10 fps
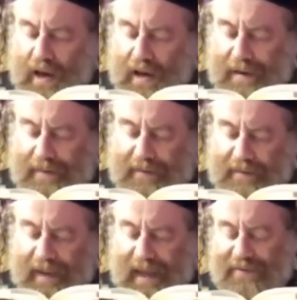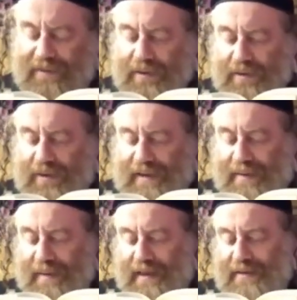um, have to do
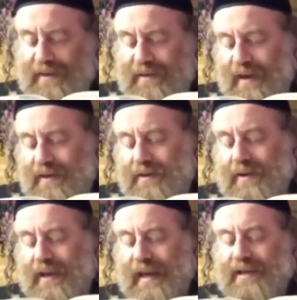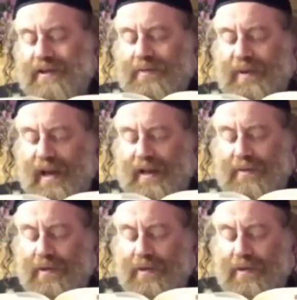some mitzvahs, right? So he has to pray in